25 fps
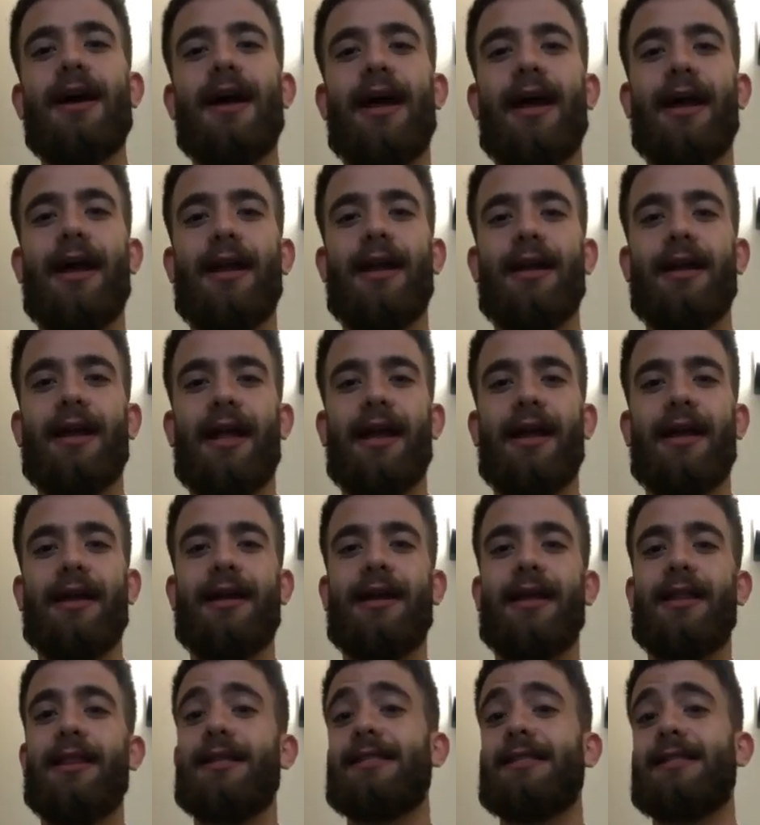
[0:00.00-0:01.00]
And
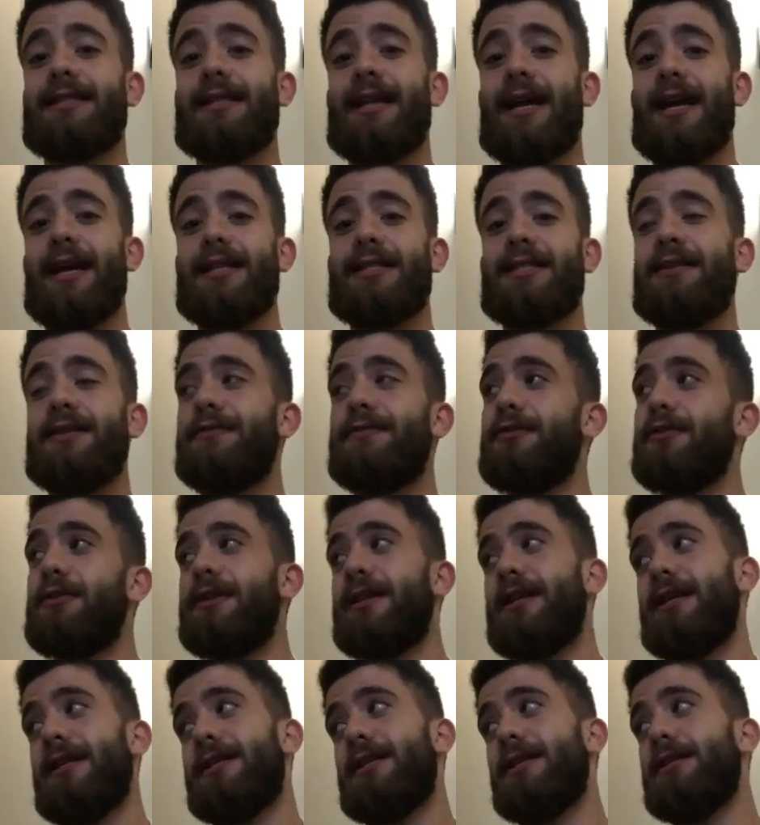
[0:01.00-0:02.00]
like in the States, if you
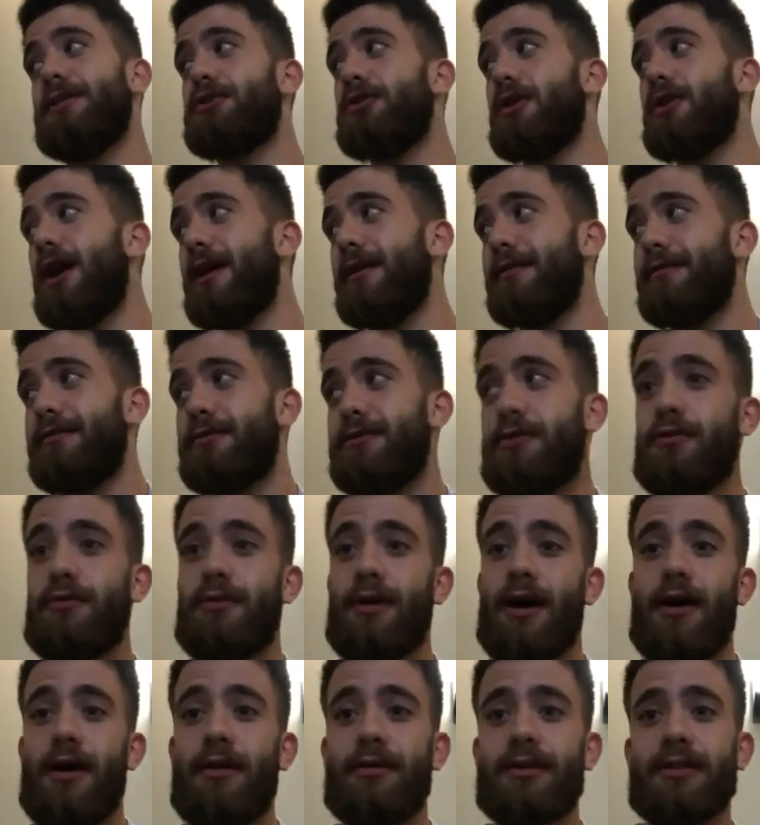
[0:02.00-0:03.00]
need to drive
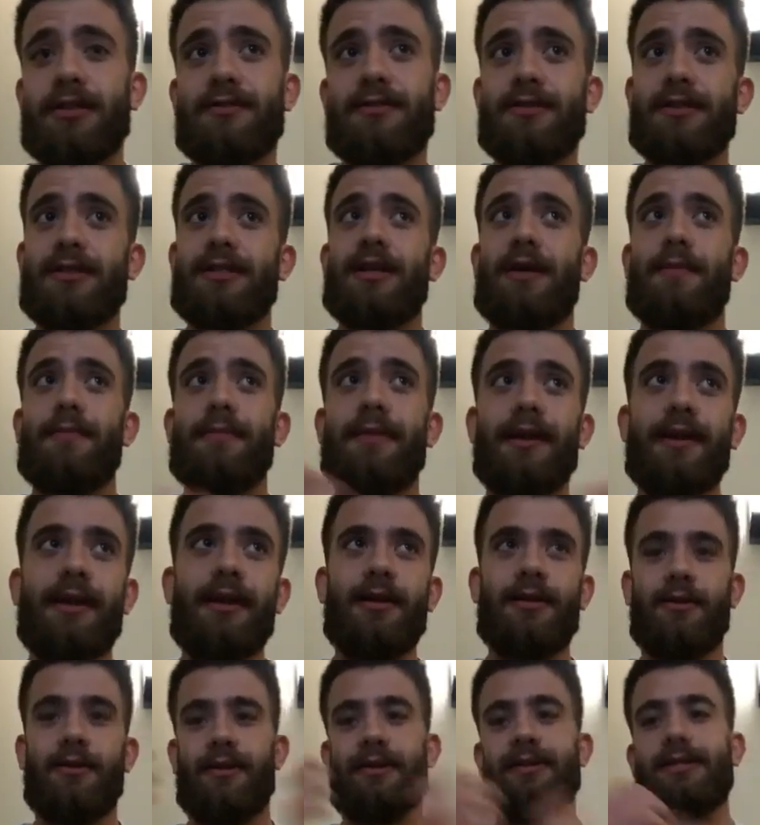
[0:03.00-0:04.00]
2 hours for something,
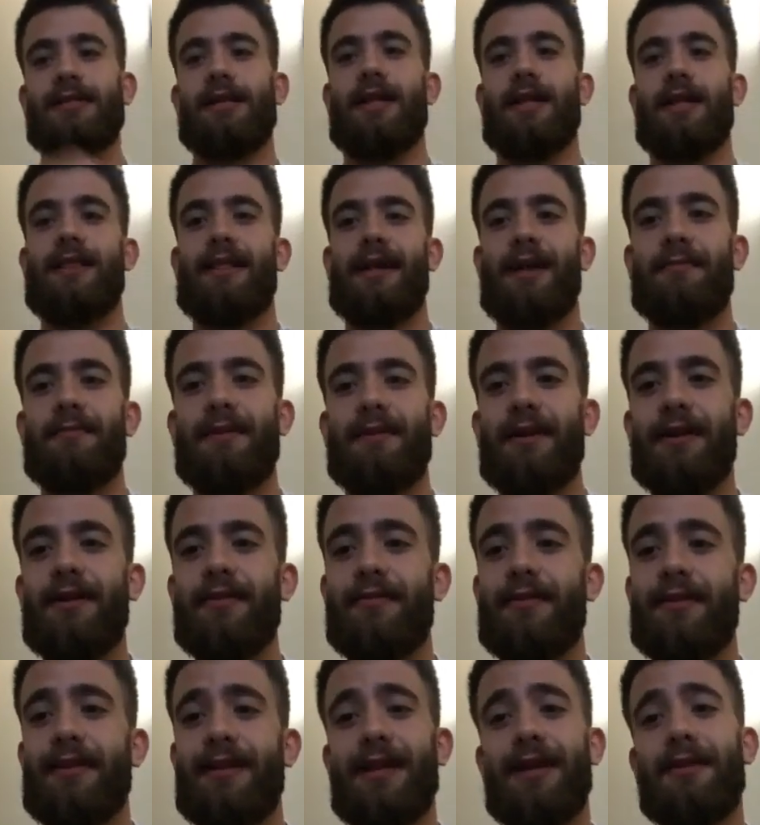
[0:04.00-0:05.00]
it's not that big
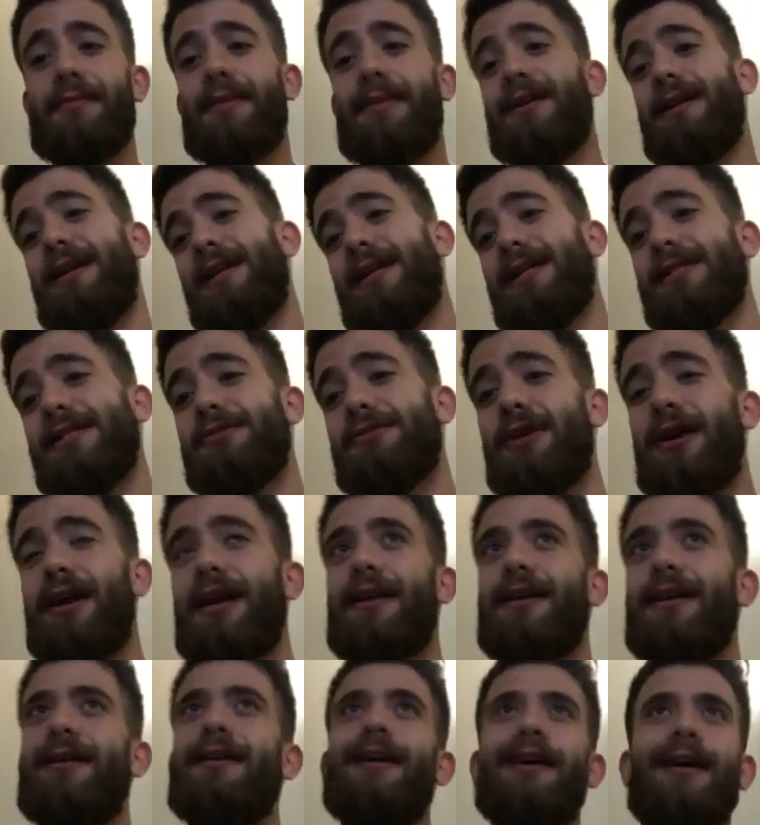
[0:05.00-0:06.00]
of a deal. But in
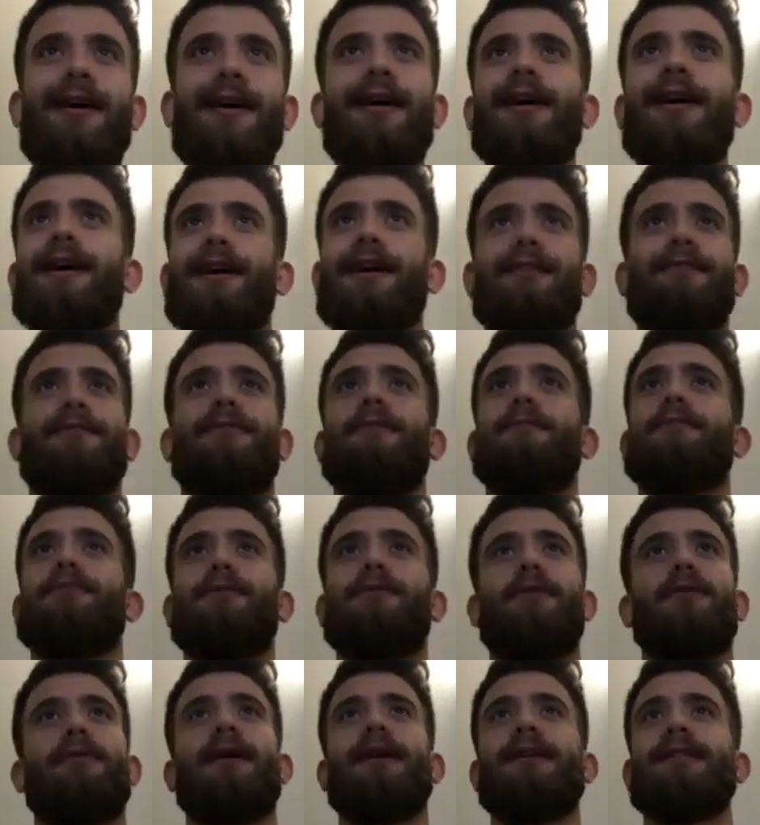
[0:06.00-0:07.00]
Israel, if a
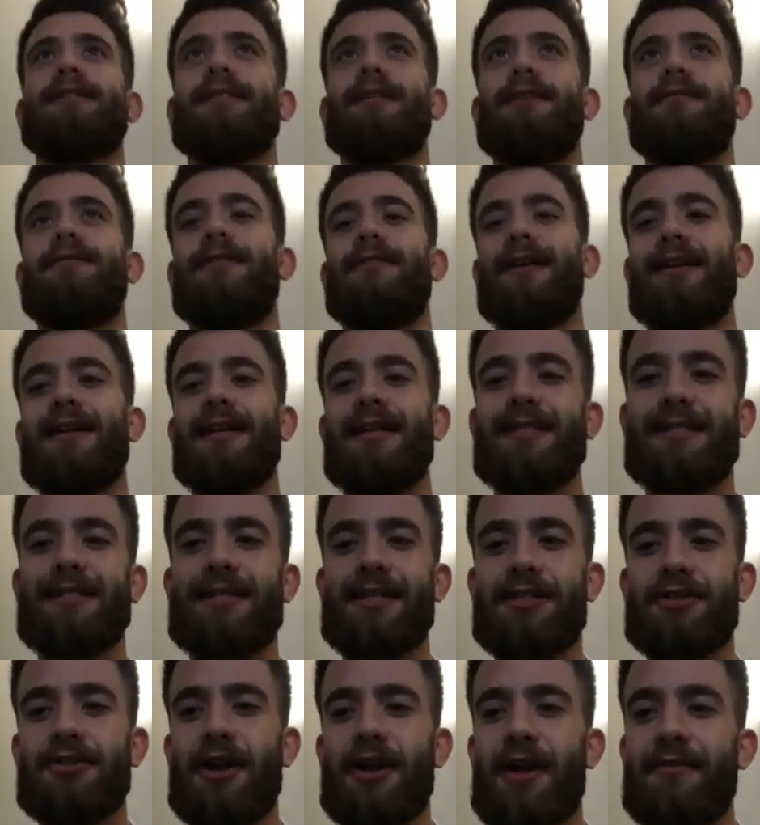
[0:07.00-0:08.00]
pro wrestling fan needs
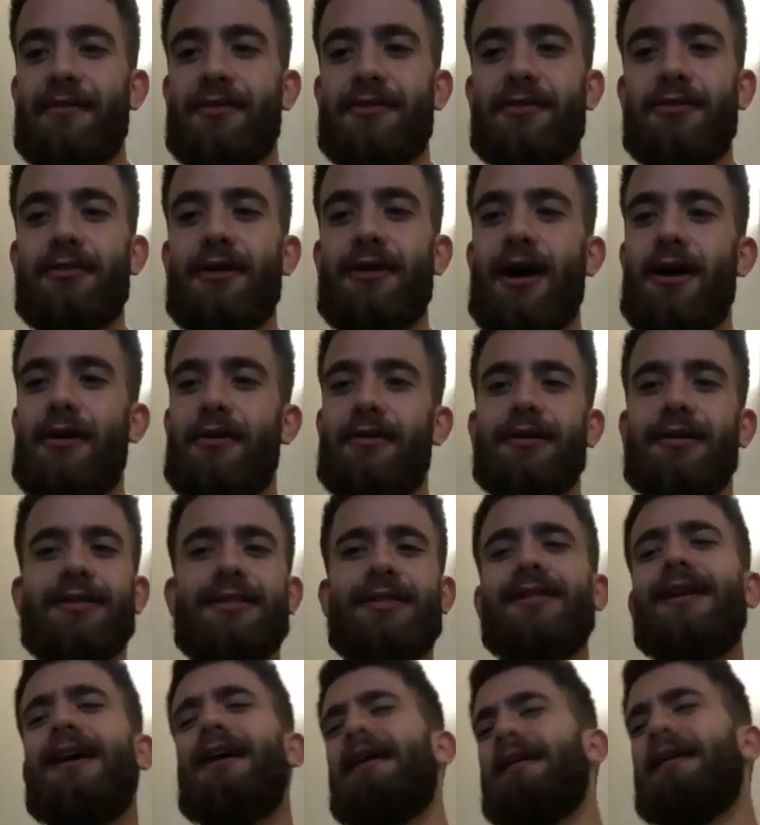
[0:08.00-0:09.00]
to drive 2
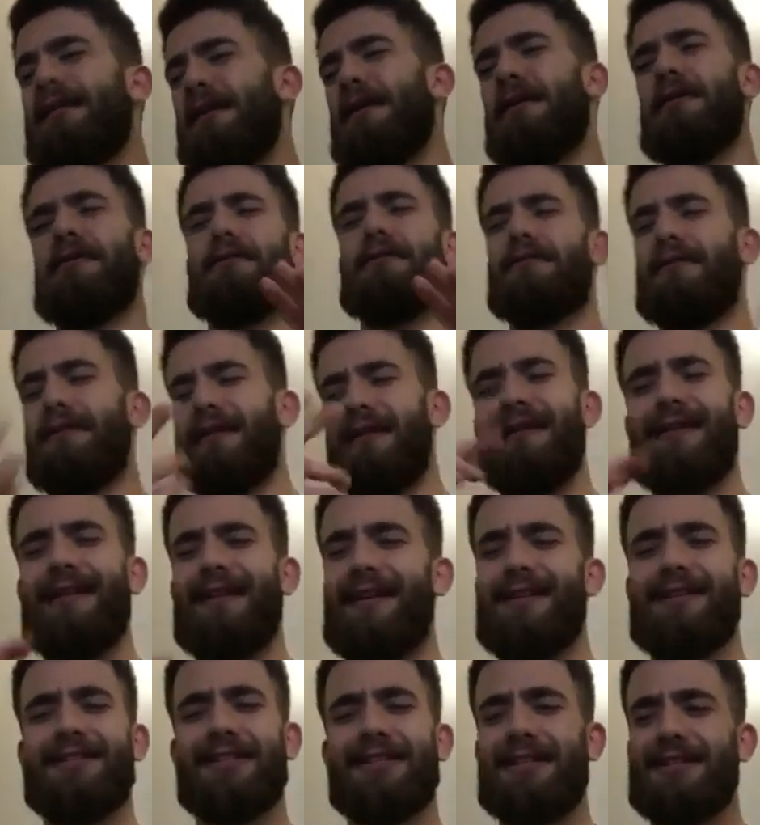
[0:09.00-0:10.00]
hours,
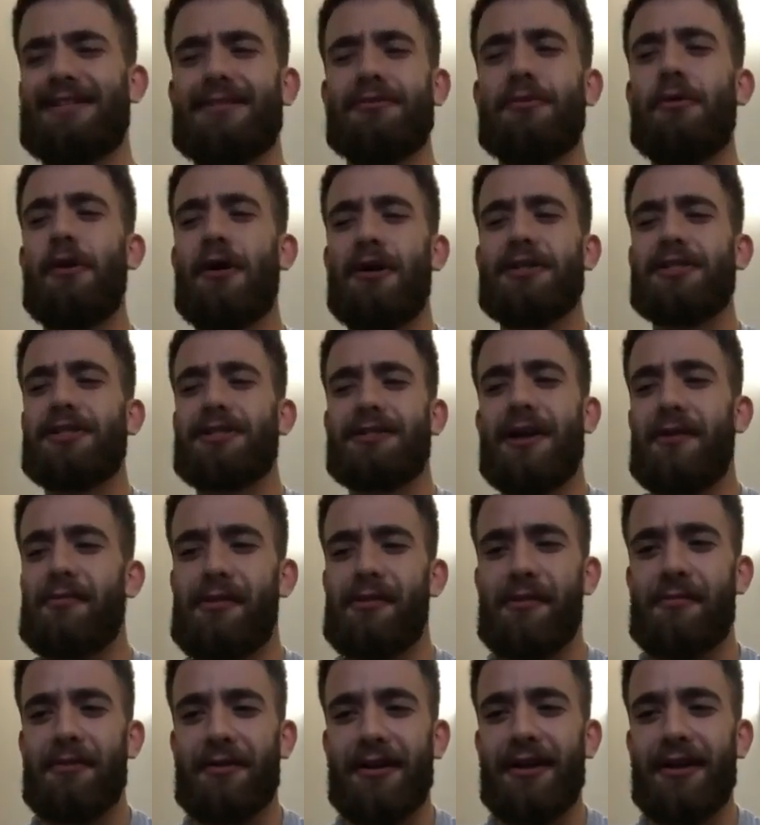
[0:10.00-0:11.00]
I just watch
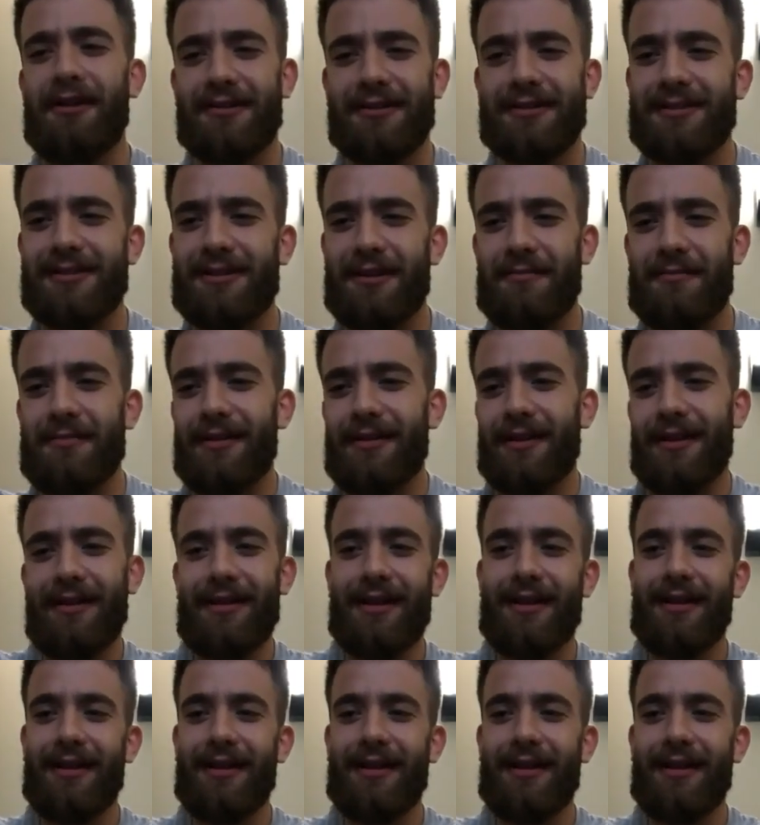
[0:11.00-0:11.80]
WWE or something.